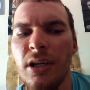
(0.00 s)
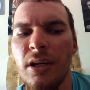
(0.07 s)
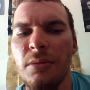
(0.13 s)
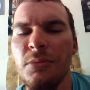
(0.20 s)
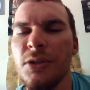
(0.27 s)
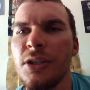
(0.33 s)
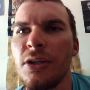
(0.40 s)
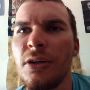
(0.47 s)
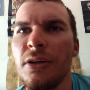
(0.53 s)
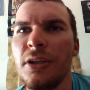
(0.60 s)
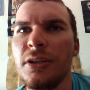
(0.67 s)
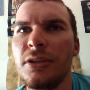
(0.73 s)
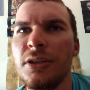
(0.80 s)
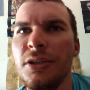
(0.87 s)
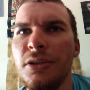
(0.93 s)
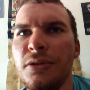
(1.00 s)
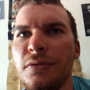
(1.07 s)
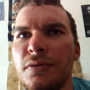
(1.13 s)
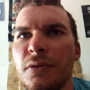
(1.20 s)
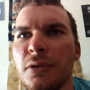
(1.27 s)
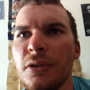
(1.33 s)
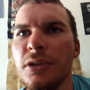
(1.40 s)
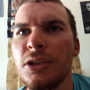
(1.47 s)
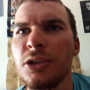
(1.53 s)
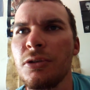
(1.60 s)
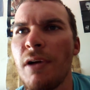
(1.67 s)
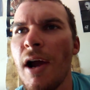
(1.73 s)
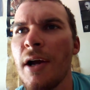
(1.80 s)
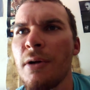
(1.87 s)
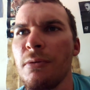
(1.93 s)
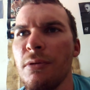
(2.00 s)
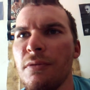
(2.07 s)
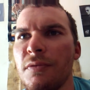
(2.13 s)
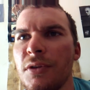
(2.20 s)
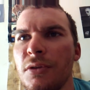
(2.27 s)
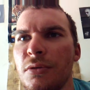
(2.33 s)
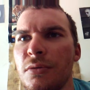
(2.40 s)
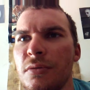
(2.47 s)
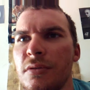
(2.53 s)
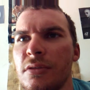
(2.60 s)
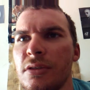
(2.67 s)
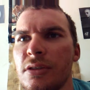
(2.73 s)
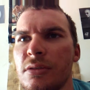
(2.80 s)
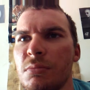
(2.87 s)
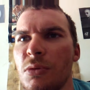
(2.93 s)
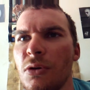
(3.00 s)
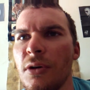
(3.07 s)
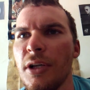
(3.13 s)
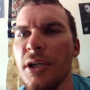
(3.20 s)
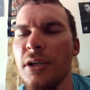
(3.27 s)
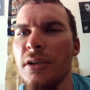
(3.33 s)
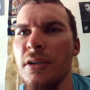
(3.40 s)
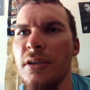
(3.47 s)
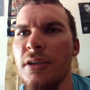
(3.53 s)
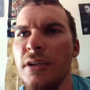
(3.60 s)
I'm returning to you for a track review this morning,